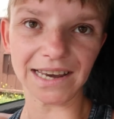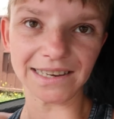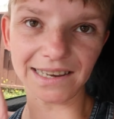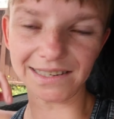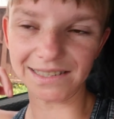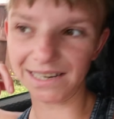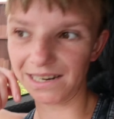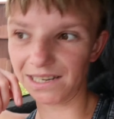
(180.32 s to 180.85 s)
as I
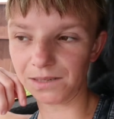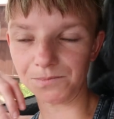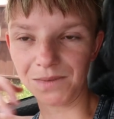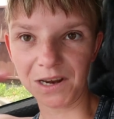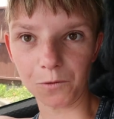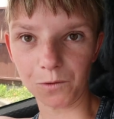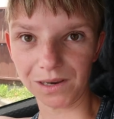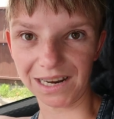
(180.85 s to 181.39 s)
said it's
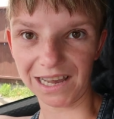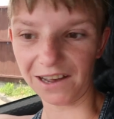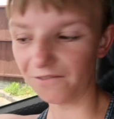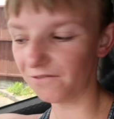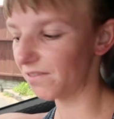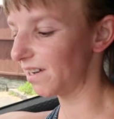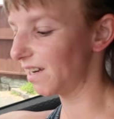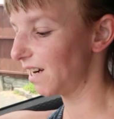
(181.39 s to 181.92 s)
made with
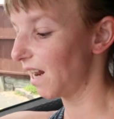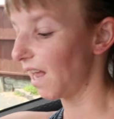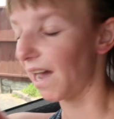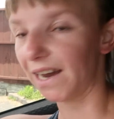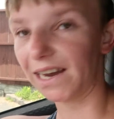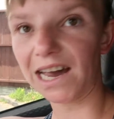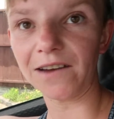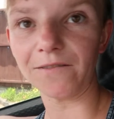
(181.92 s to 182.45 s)
love.
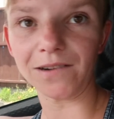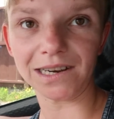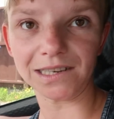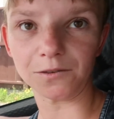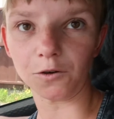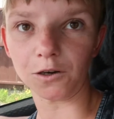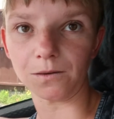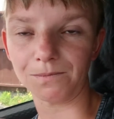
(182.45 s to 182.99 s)
I can't really
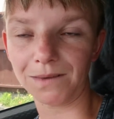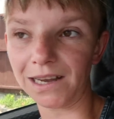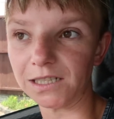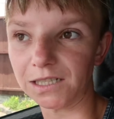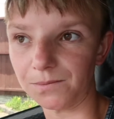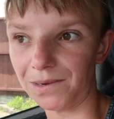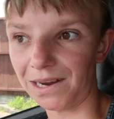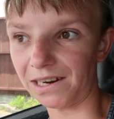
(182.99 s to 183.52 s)
talk
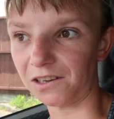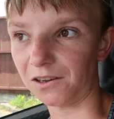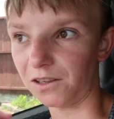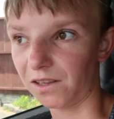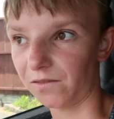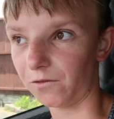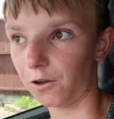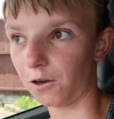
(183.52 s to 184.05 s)
much about it
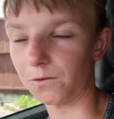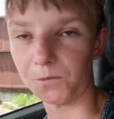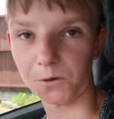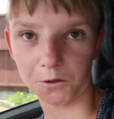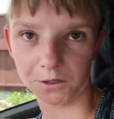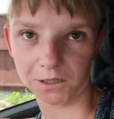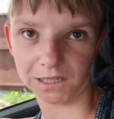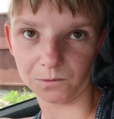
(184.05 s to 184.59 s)
on the vlog
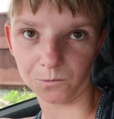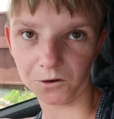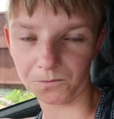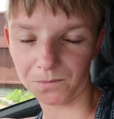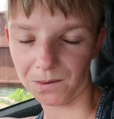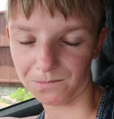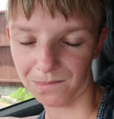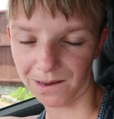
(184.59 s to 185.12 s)
because she
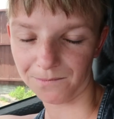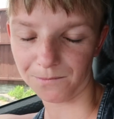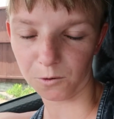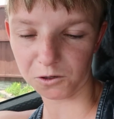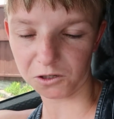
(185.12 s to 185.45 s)
my mum